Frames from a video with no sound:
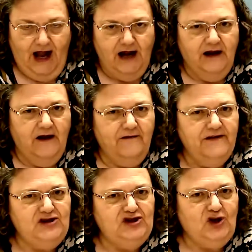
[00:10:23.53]
I love
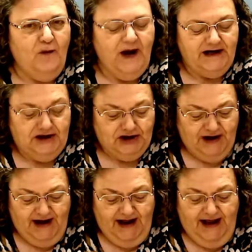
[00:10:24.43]
it so much.
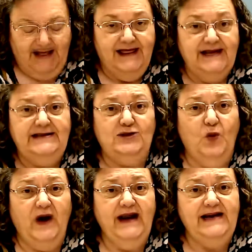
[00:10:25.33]
This is
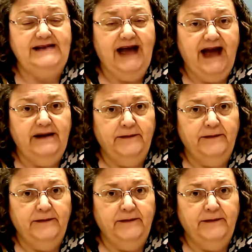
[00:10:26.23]
what he said